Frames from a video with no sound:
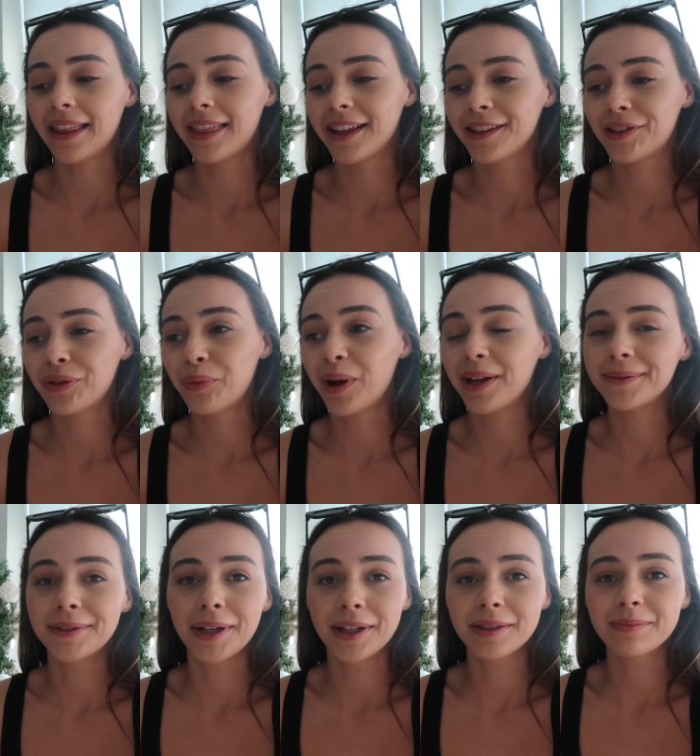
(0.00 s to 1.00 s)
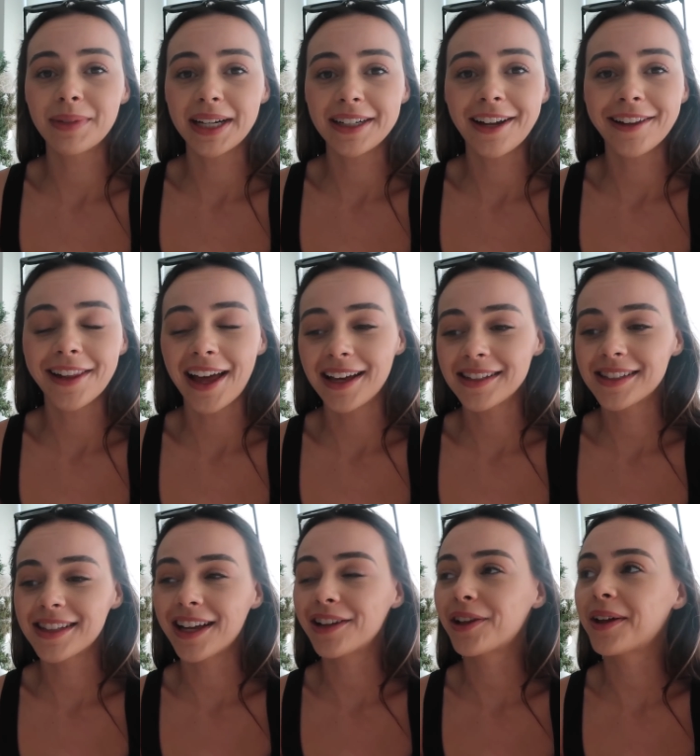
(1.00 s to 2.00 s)
I think the white rug might not
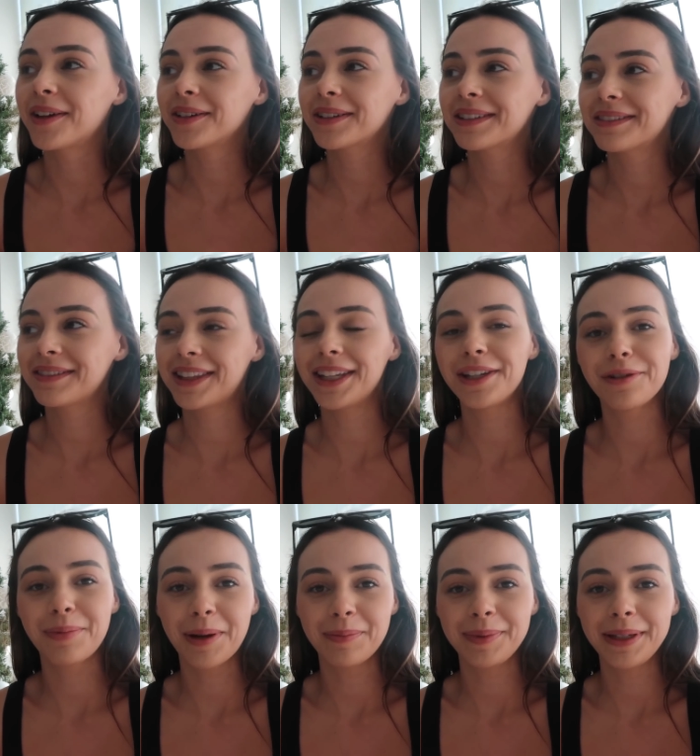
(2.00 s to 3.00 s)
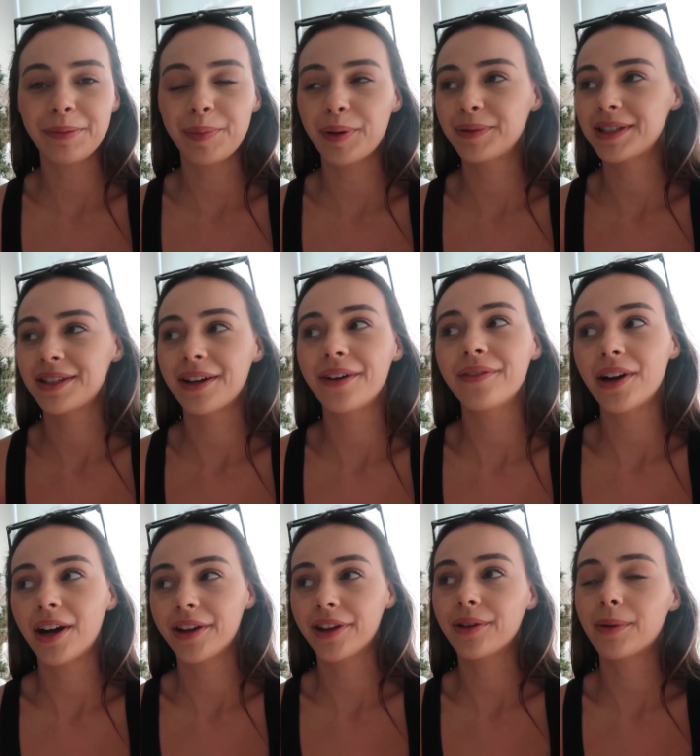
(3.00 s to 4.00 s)
last that long with a new puppy, but we still have
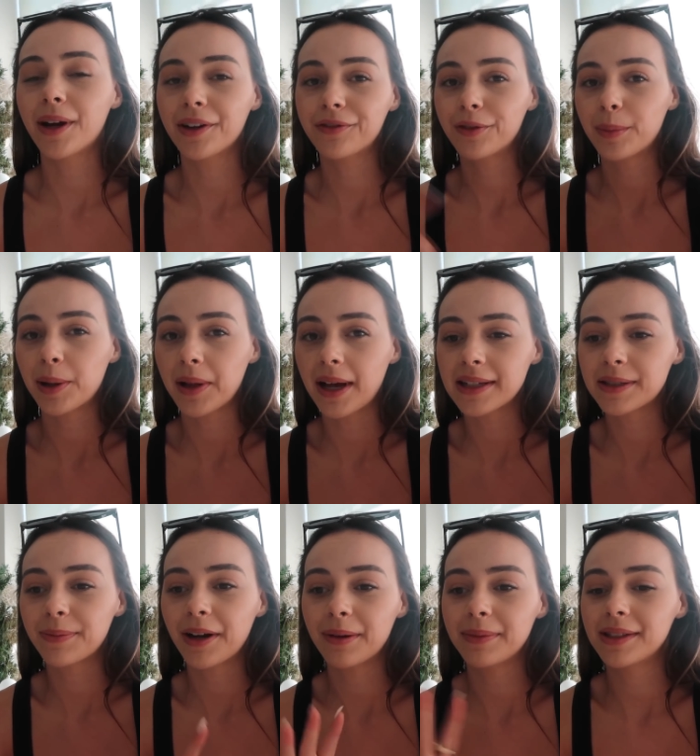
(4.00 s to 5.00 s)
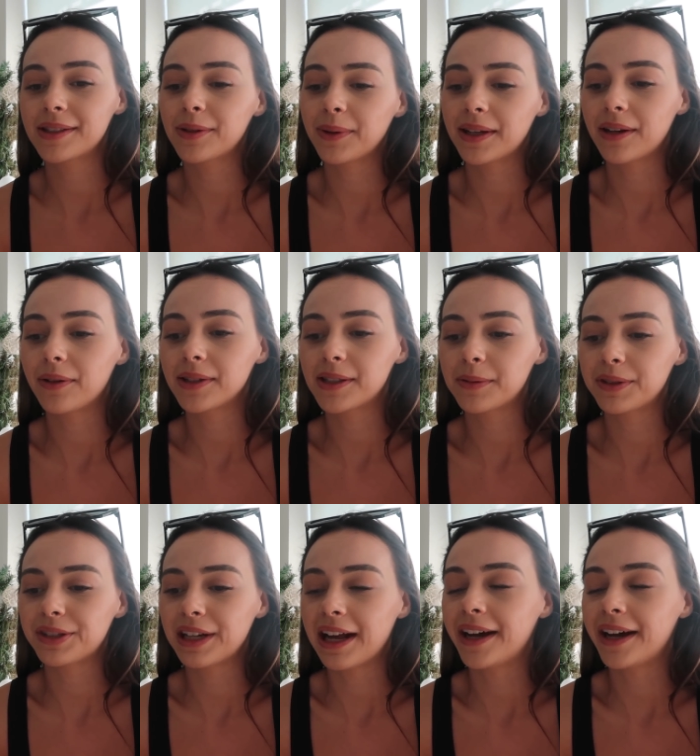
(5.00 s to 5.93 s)
our other rug from our last apartment, so we can always switch it